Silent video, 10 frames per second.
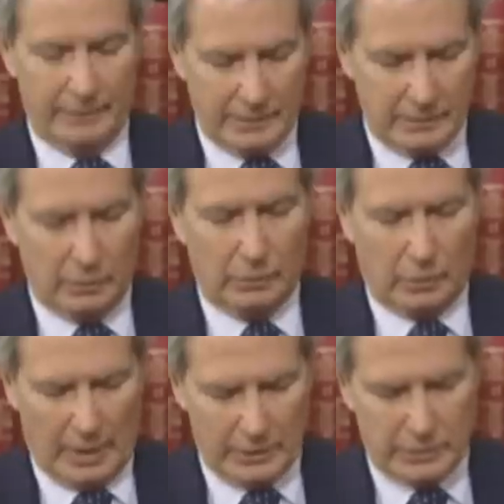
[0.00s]
fiscal
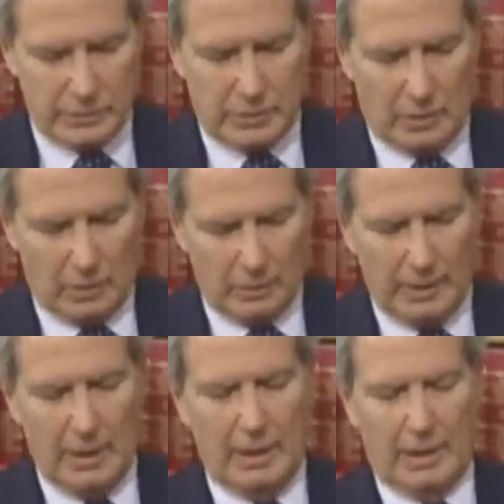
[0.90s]
crisis called
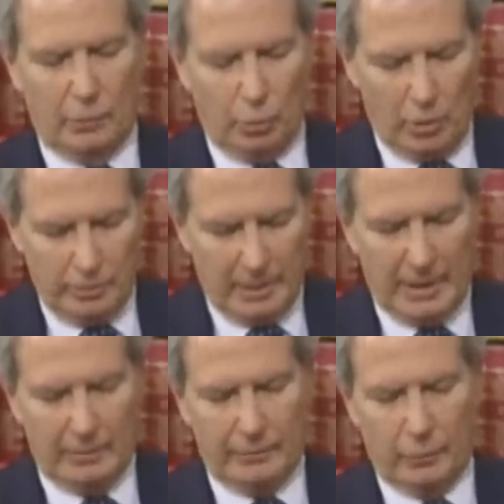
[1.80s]
a
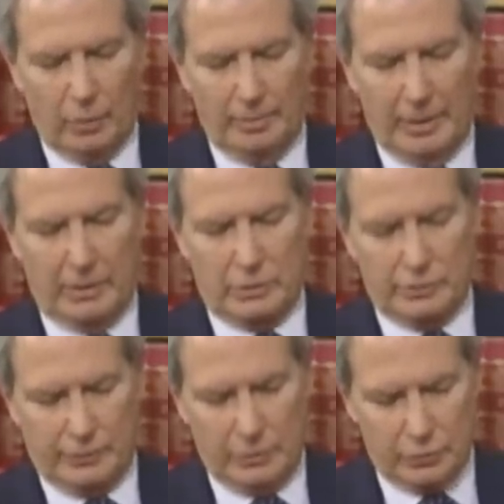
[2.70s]
roadmap for America's
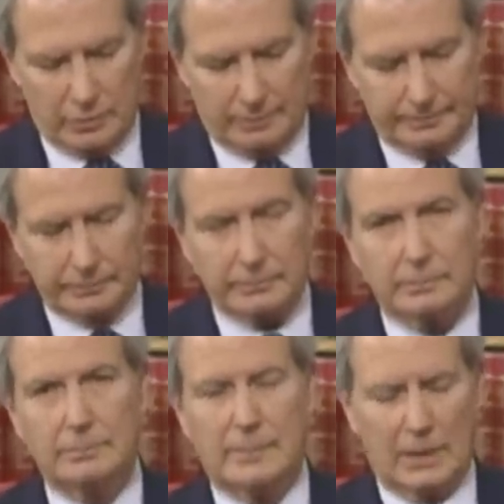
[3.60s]
future.
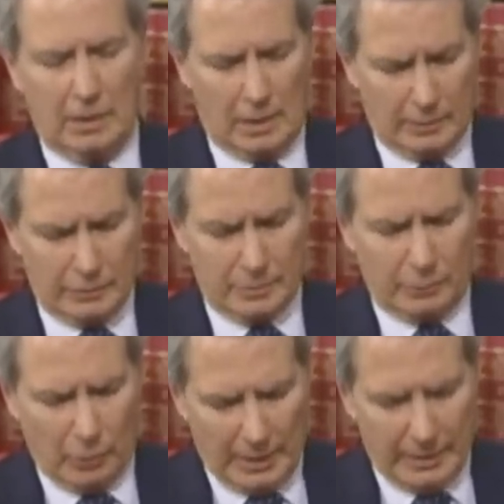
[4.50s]

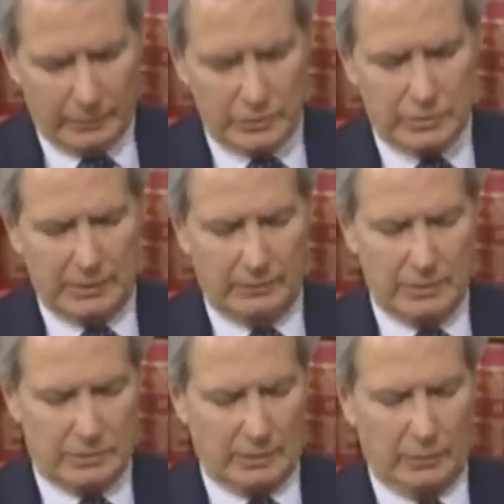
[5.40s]
Congressman Ryan received
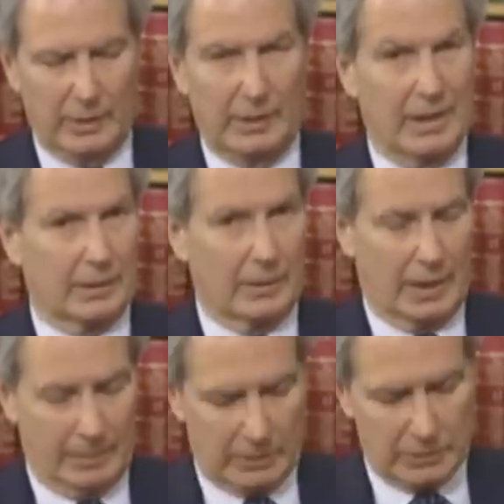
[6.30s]
his degree in
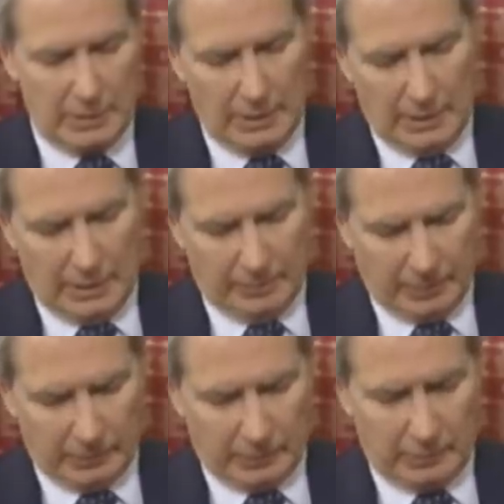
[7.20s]
economics and
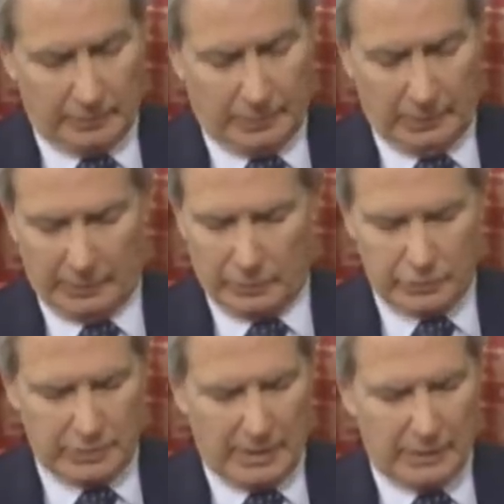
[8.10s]
political
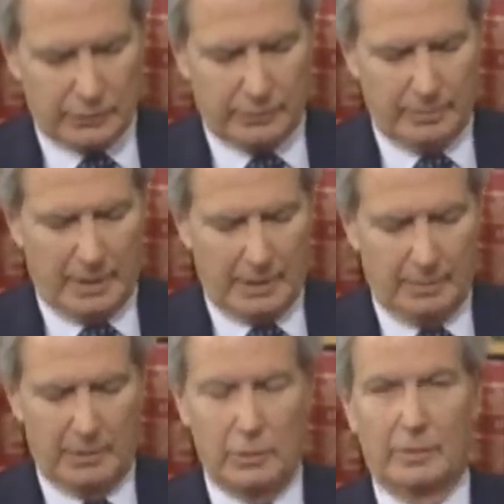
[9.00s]
science from
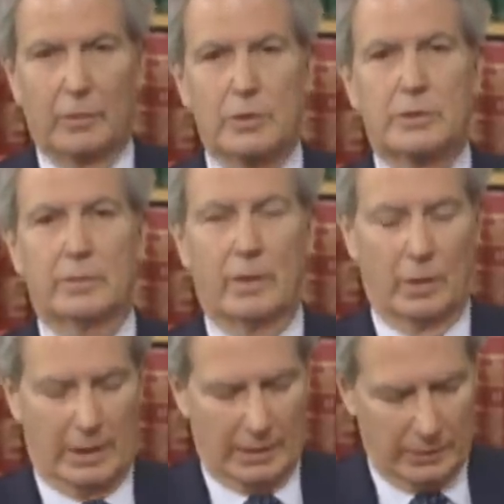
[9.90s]
Miami University of
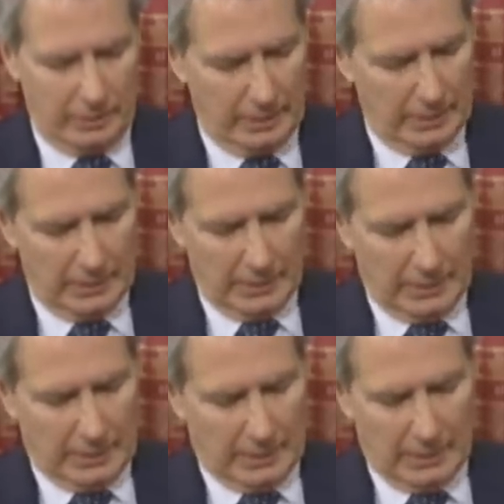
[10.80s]
Ohio.
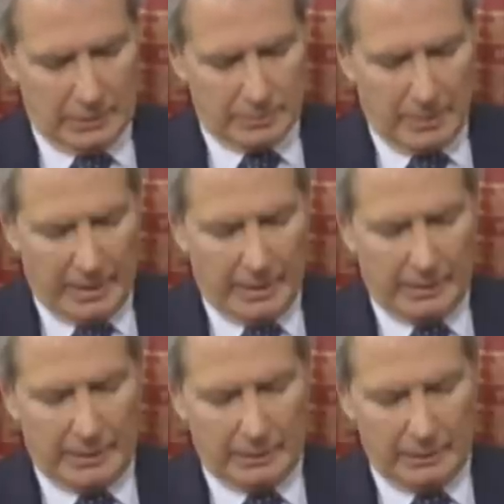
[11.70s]
He is
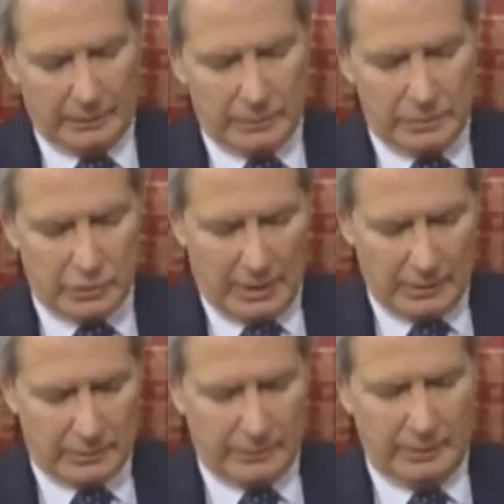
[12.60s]
married and lives in
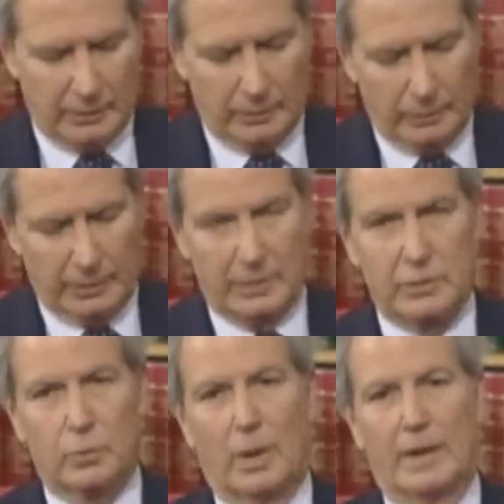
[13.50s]
Janesville with
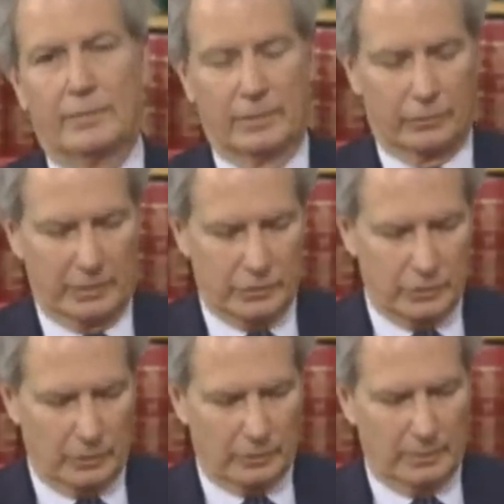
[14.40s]
his wife and 3
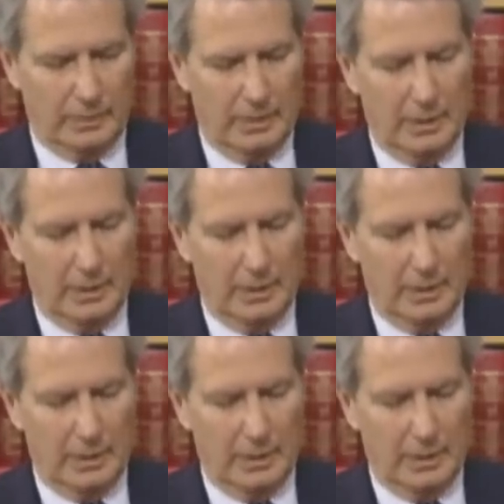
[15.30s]
children.